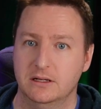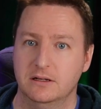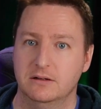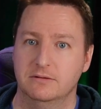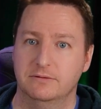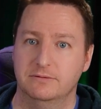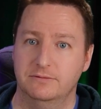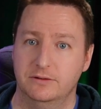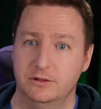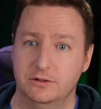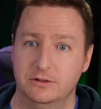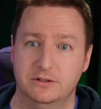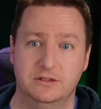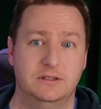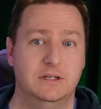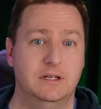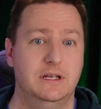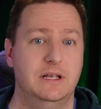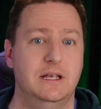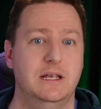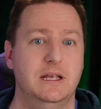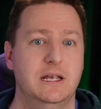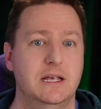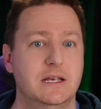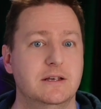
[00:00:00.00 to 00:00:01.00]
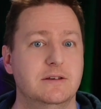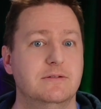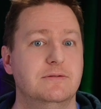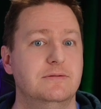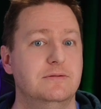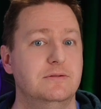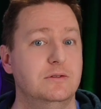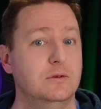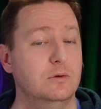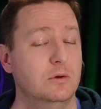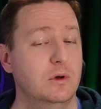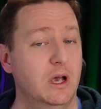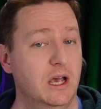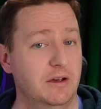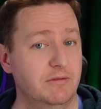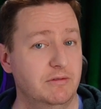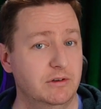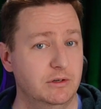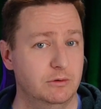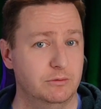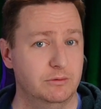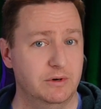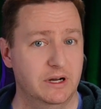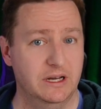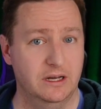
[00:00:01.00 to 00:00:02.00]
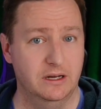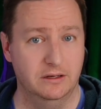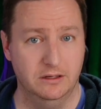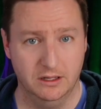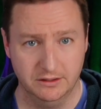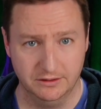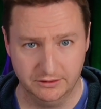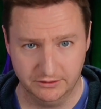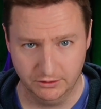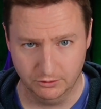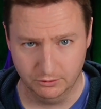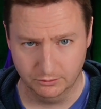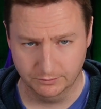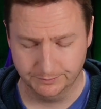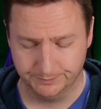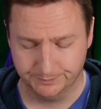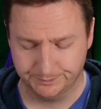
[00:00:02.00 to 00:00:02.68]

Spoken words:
first if you haven't already done so.